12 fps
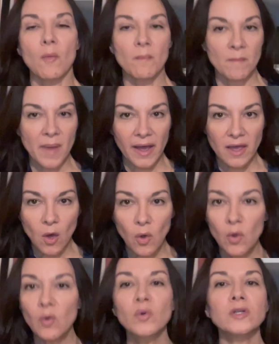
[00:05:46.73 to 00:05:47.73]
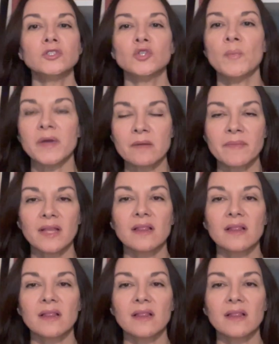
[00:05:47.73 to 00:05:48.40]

my whole wardrobe in my